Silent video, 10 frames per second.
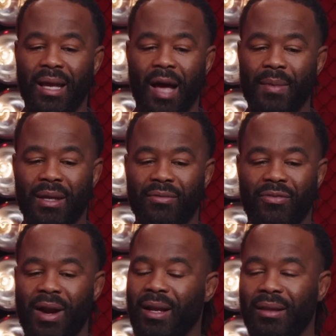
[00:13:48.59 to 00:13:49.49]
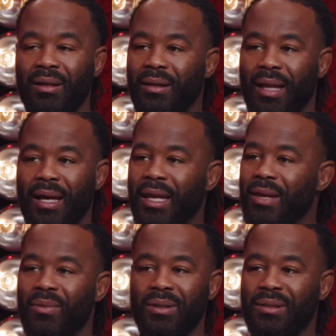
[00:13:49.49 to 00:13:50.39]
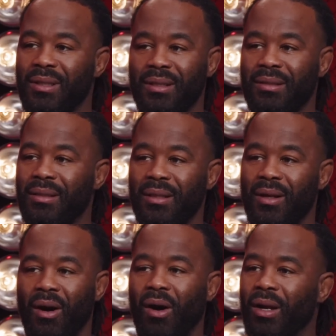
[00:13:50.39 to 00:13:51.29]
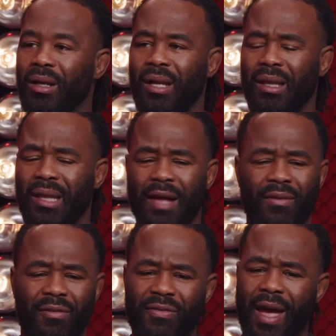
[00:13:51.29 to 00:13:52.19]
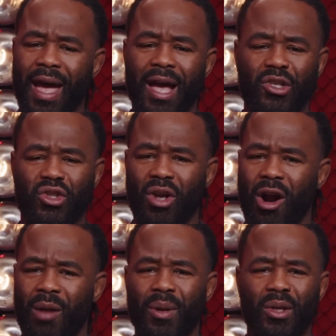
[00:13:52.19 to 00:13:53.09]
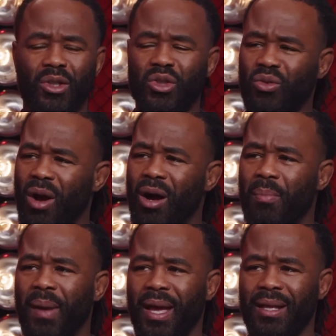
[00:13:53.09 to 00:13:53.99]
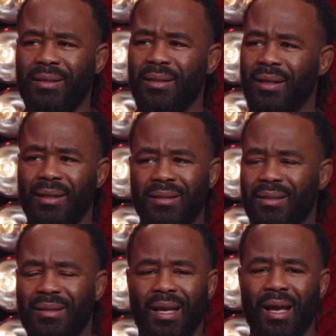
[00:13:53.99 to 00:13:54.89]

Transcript: I mean, Frank looked like he was just on another level. Fast, sharp, strong bass. Mm. Just,